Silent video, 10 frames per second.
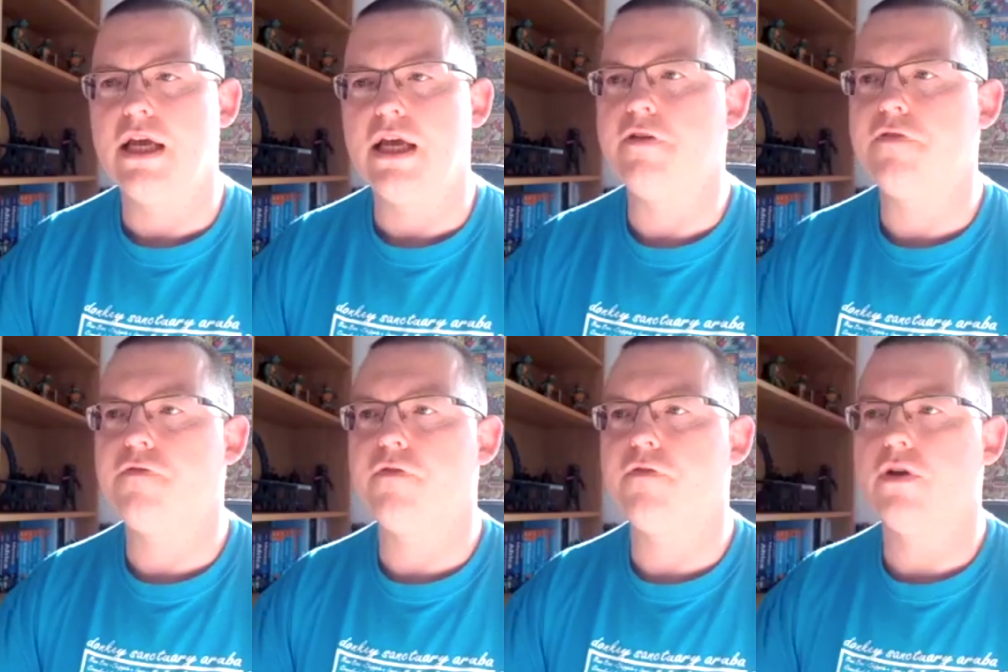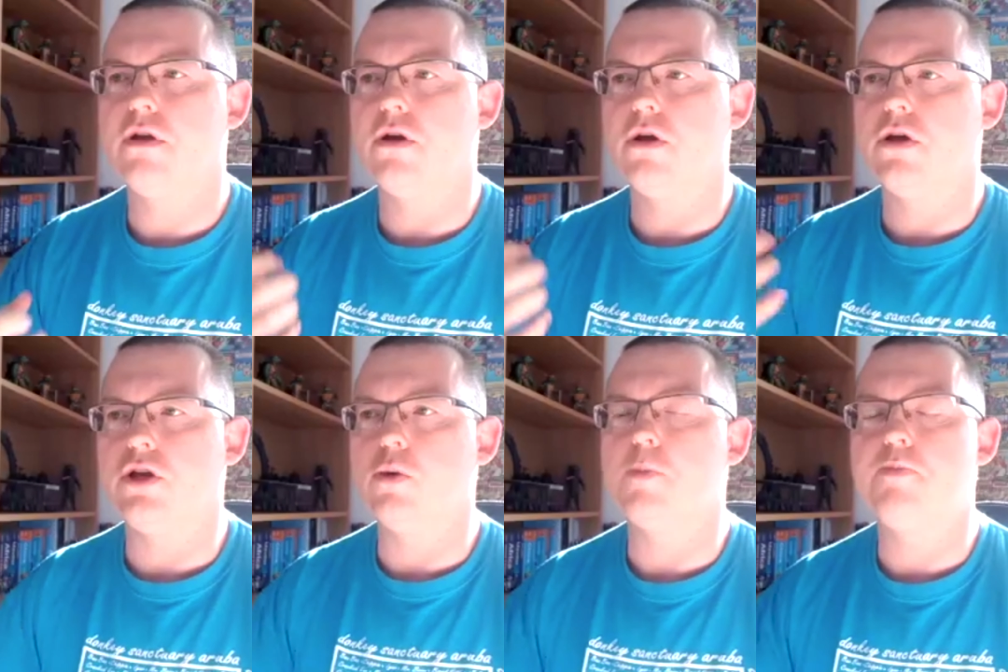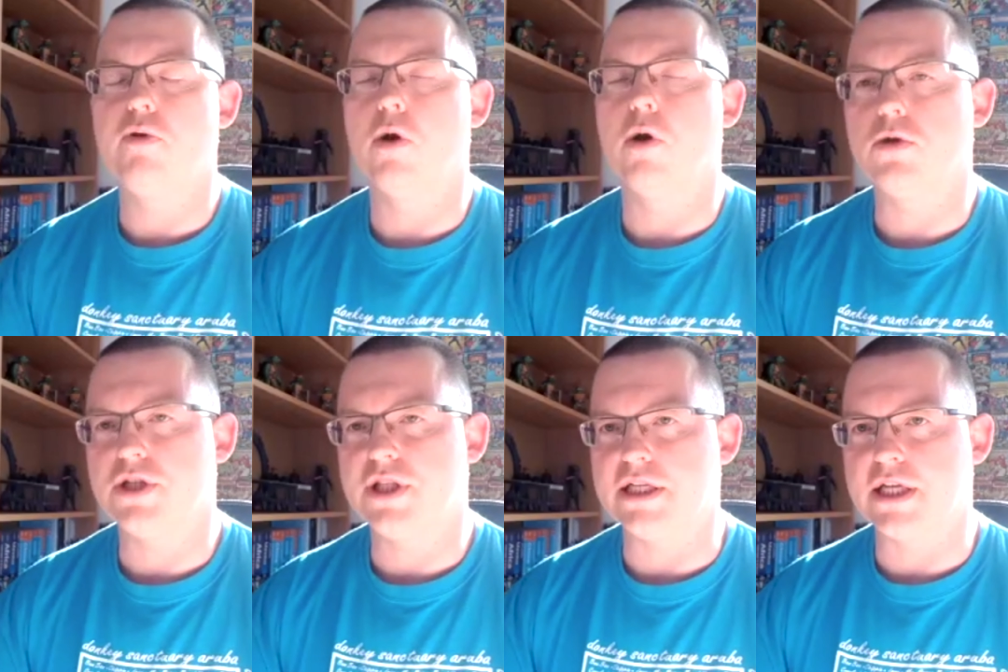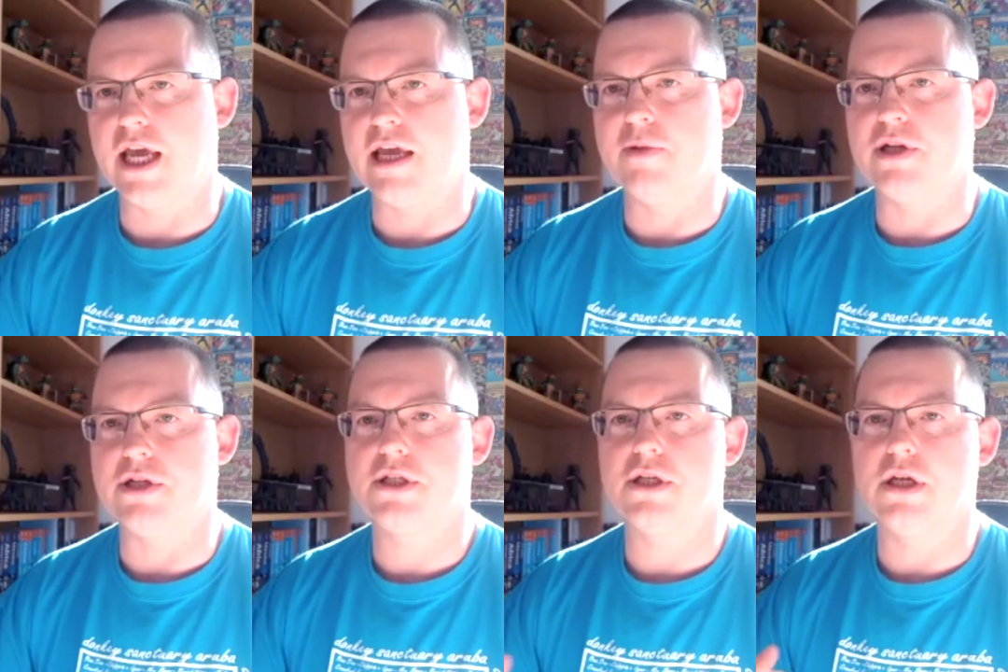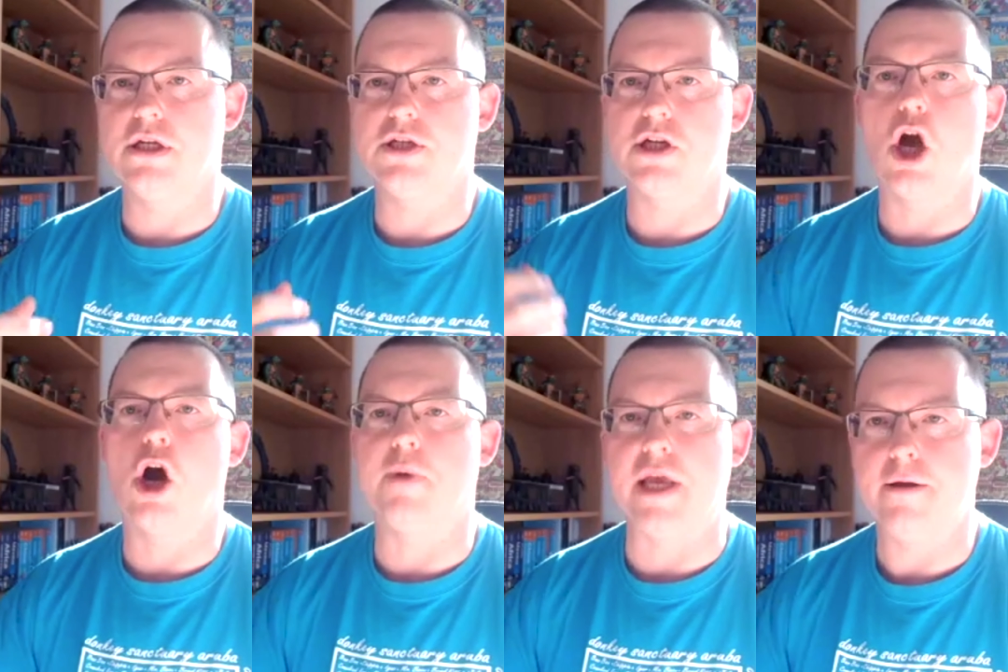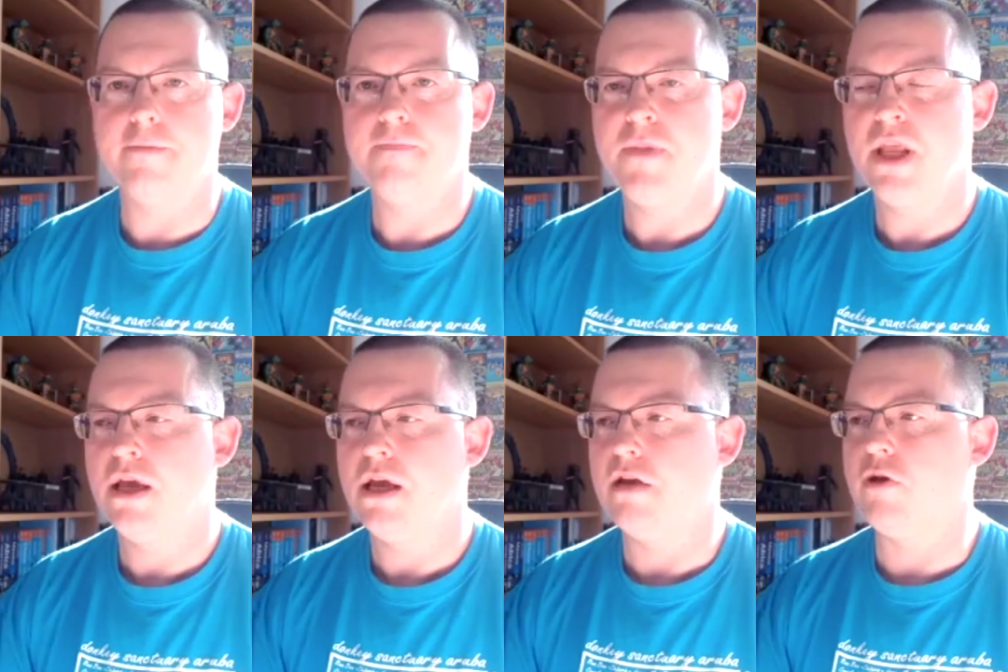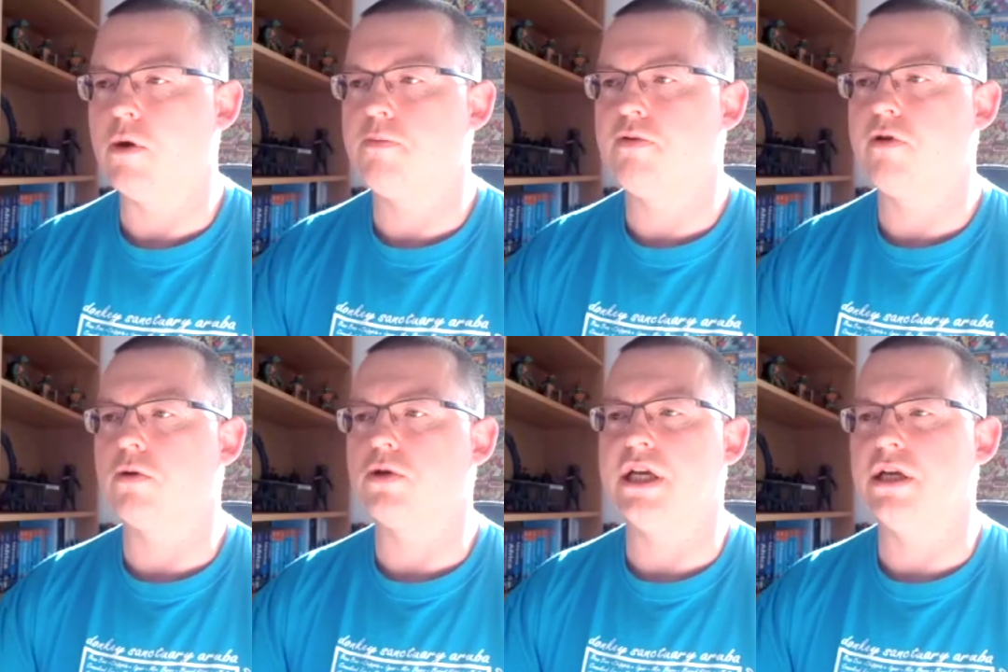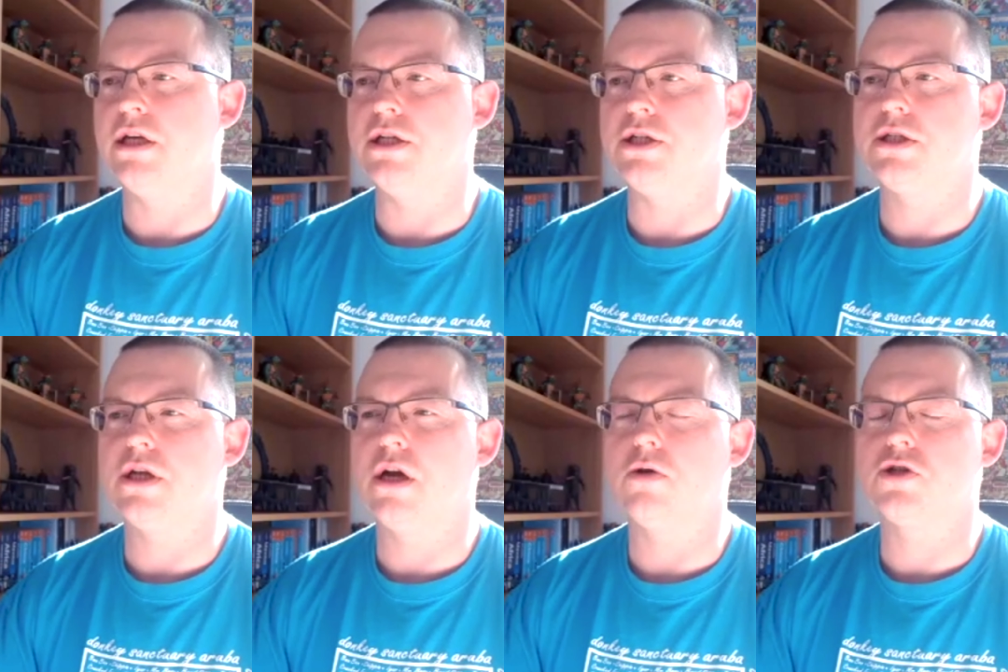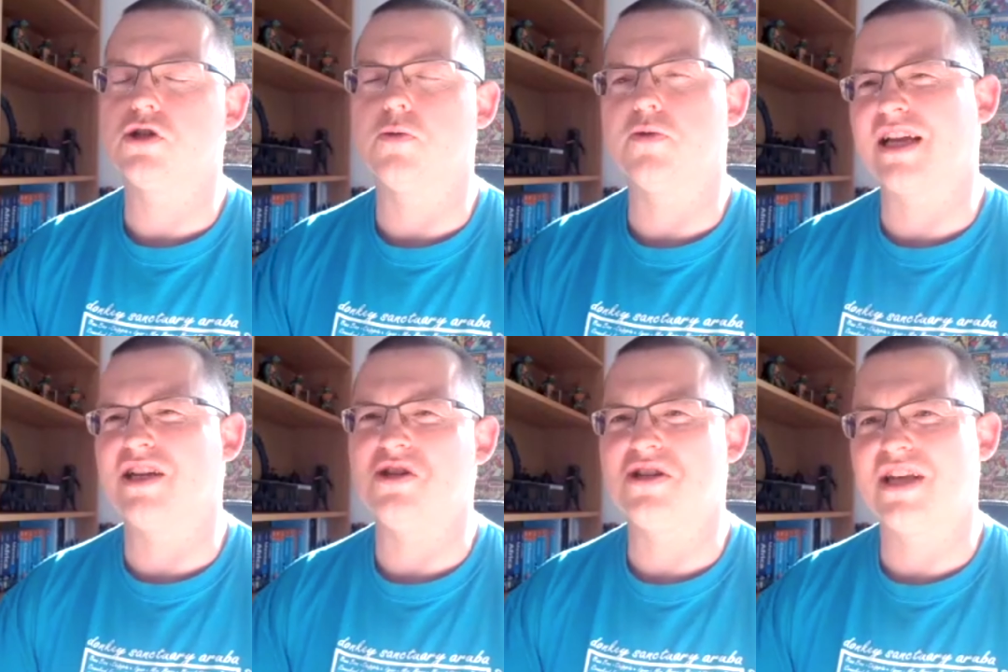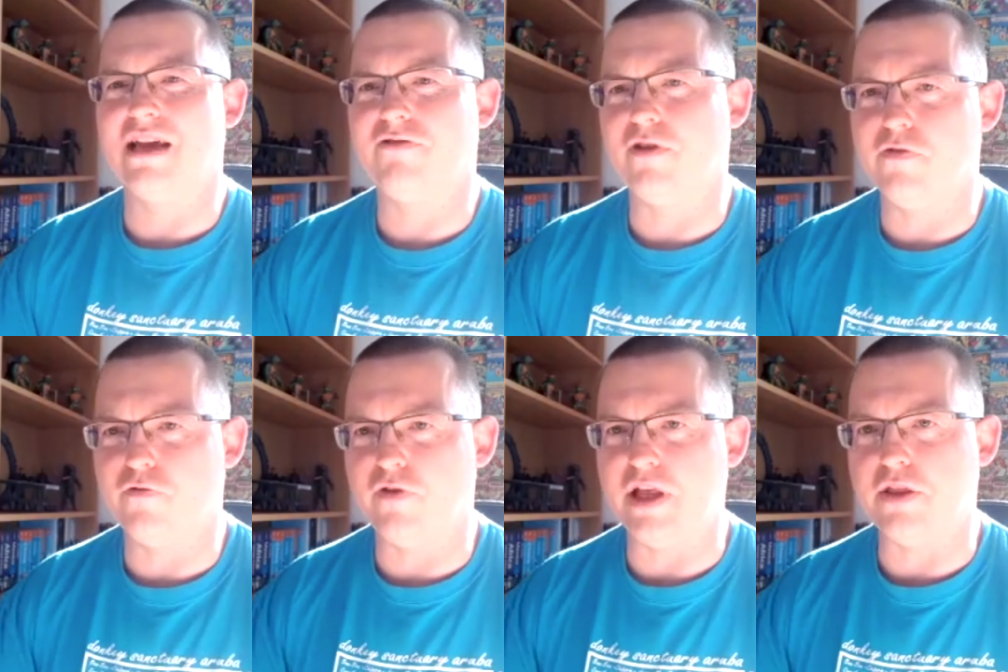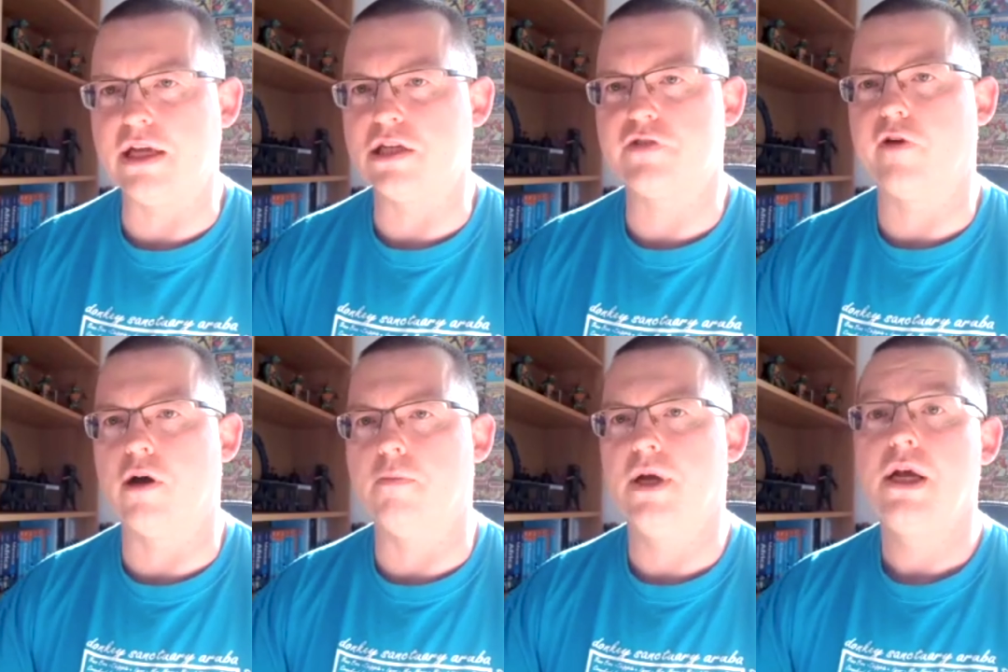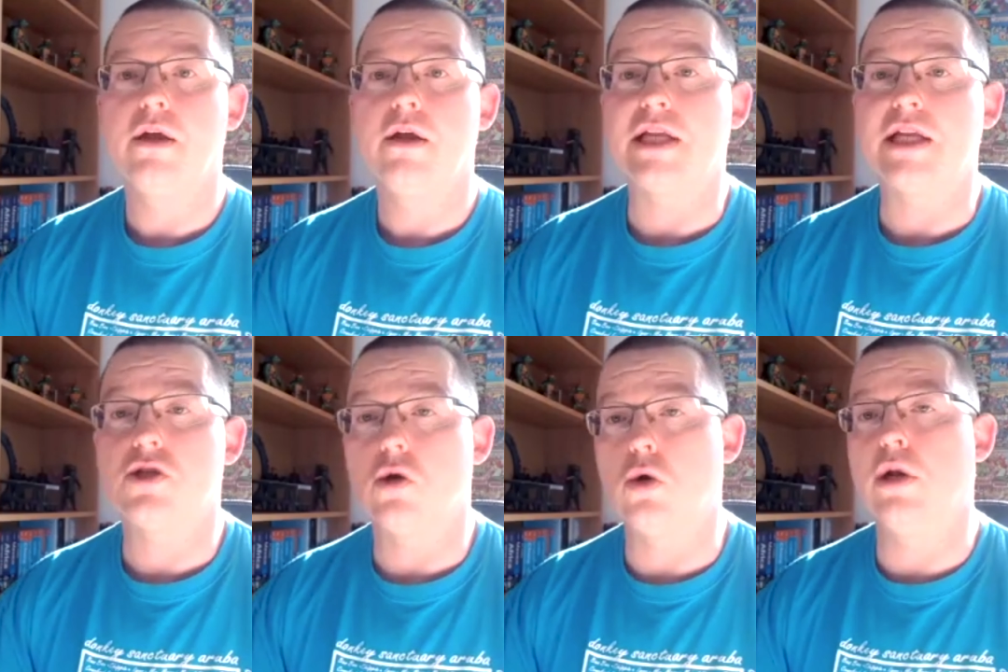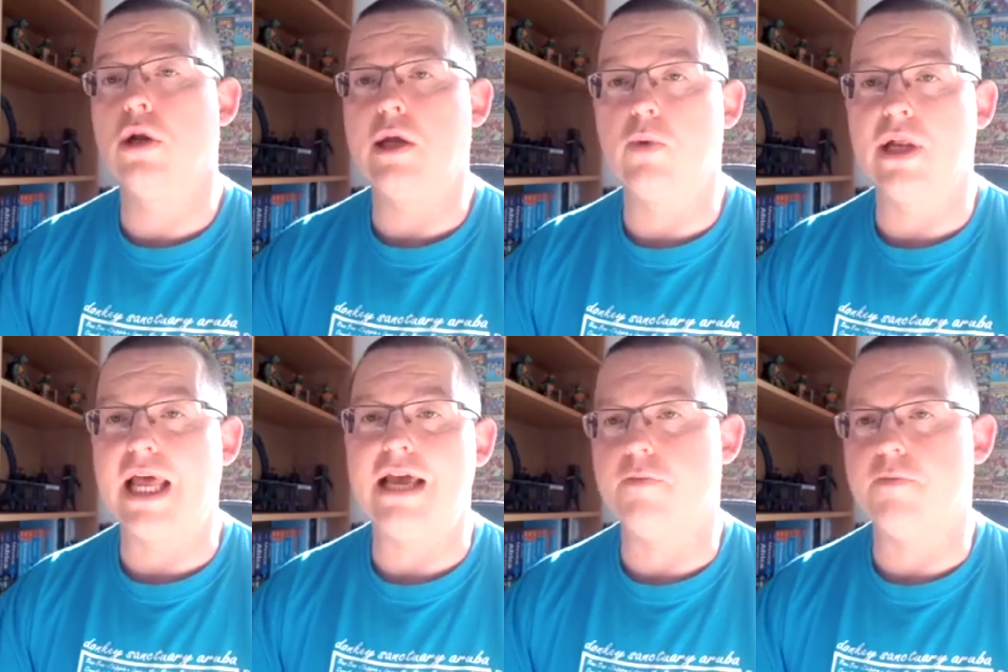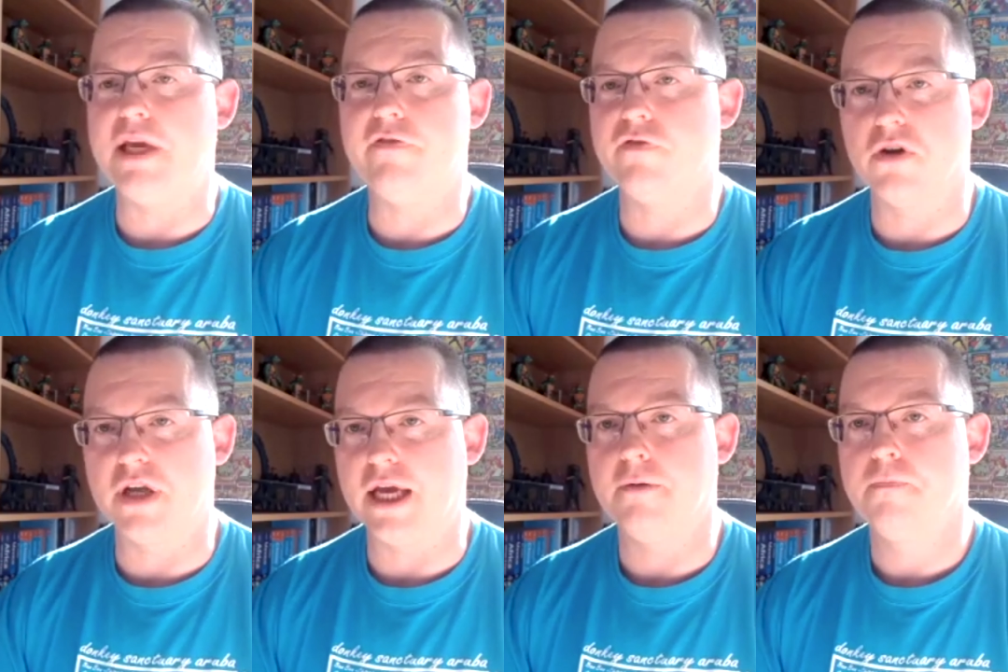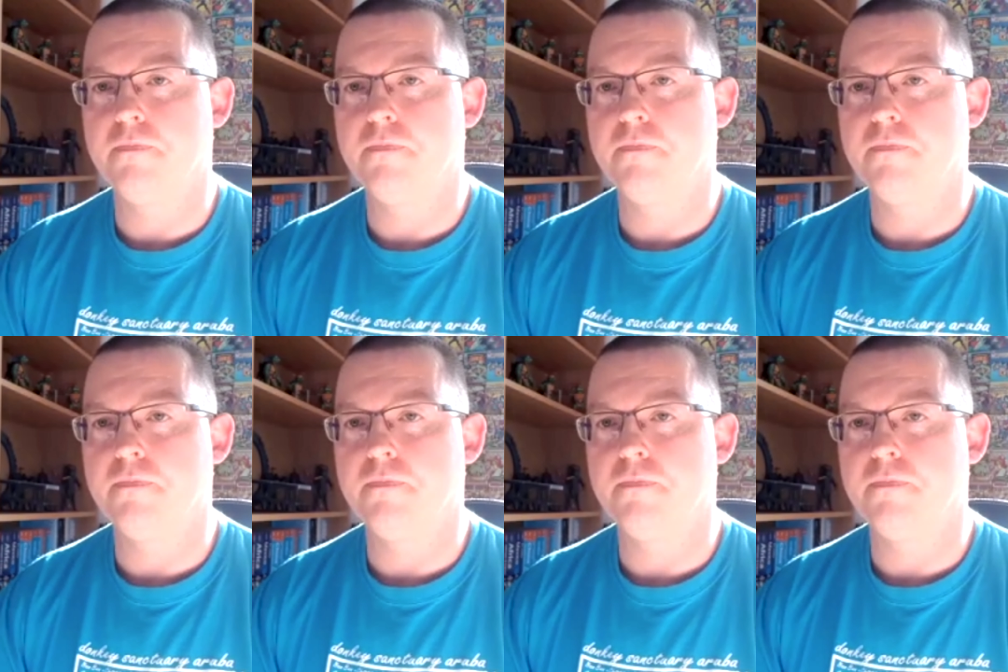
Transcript: If you approach this game as a hobby, if you approach it as, something I can just get a few free things from, that's all it will ever be for you.